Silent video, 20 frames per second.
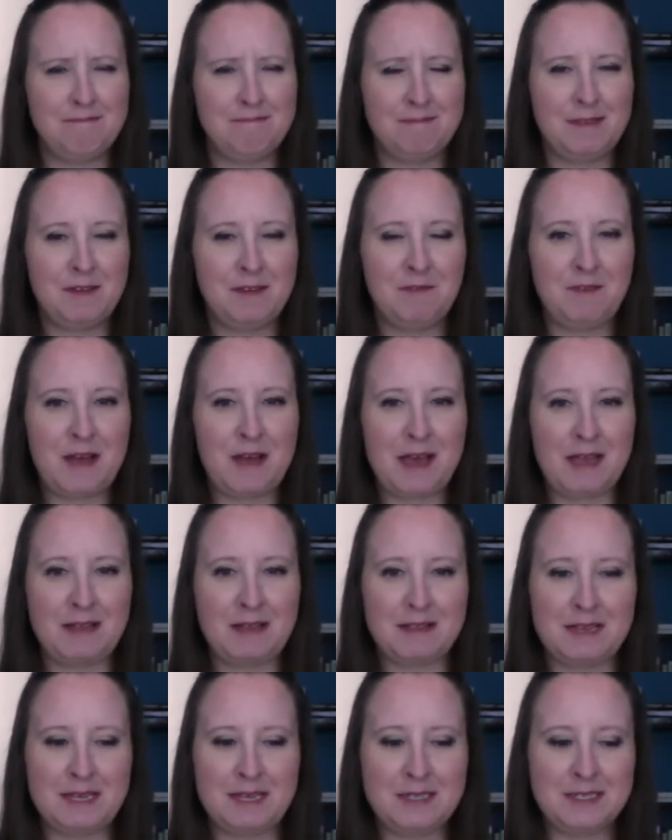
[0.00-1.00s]
They're
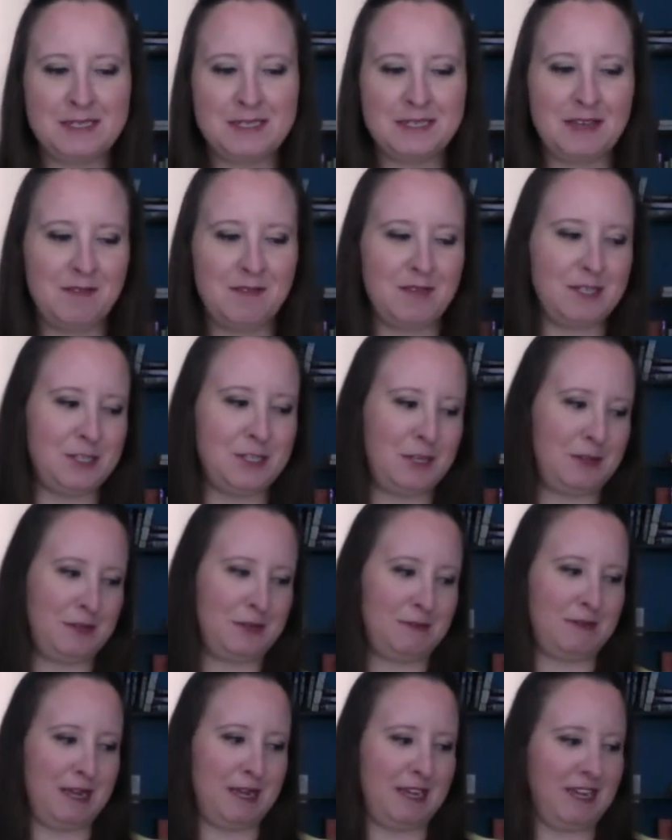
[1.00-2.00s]
fine. They just love each other,
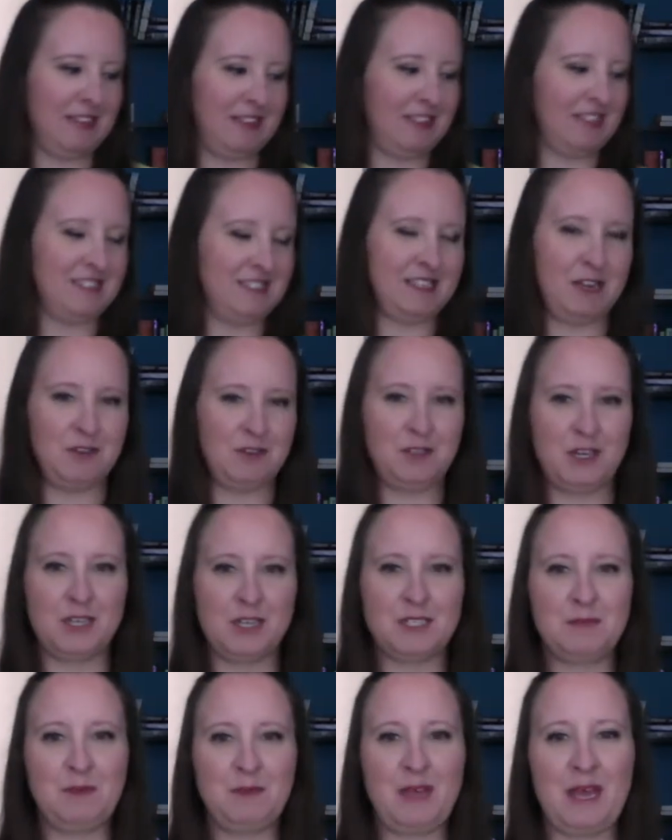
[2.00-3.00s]
right? That's how
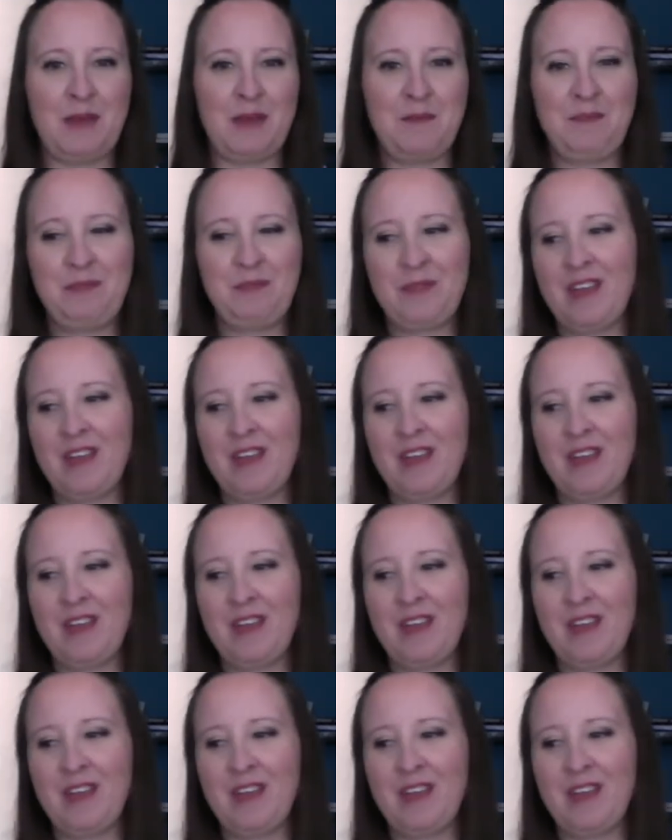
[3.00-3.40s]
dogs play.